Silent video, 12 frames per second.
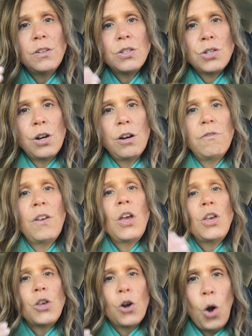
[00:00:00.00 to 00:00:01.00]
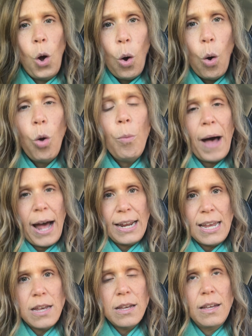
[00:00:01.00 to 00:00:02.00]
serve your whole
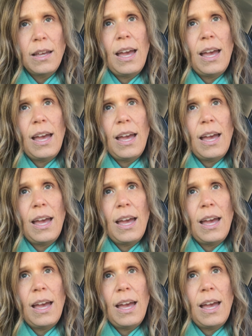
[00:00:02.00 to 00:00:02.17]
body,